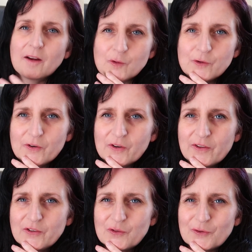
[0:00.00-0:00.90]
I've also got
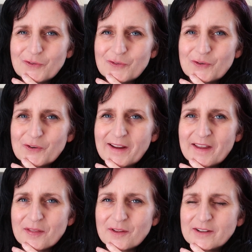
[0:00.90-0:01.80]
this short story
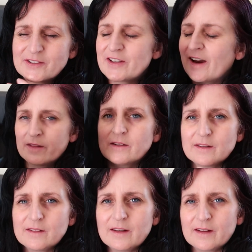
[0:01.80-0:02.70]
anthology. This
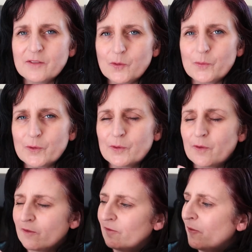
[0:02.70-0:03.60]
is set in the world
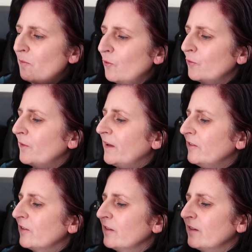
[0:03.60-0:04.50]
of the Mortal
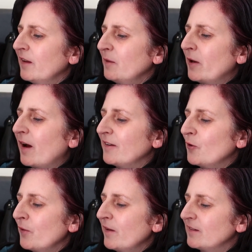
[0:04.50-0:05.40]
Engines thing, but I
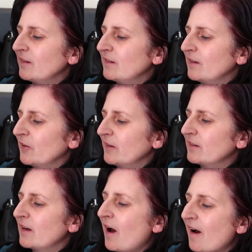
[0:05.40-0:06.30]
know that's a series
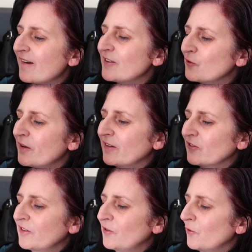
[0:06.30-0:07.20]
and I don't
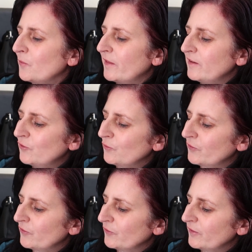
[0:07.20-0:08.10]
actually know where these
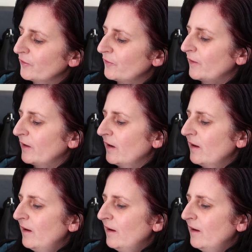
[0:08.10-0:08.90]
short stories fit